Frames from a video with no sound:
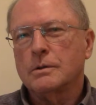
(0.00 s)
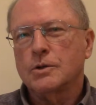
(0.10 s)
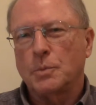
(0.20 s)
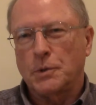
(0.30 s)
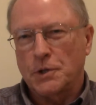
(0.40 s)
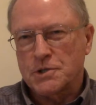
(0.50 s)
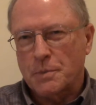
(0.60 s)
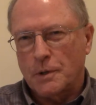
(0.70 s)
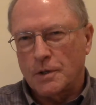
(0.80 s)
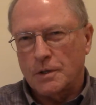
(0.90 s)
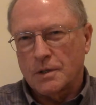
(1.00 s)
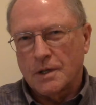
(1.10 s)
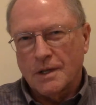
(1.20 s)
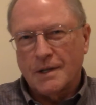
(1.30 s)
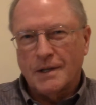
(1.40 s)
to participate
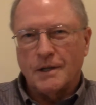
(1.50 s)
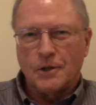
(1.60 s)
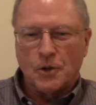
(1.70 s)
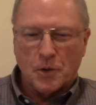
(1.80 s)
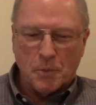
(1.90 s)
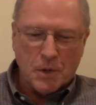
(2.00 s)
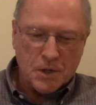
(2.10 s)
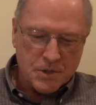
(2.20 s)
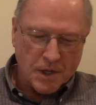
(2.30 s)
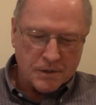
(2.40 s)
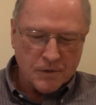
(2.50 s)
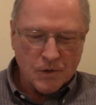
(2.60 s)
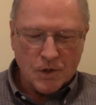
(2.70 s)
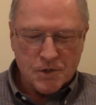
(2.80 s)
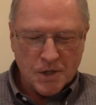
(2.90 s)
in the committee's activities.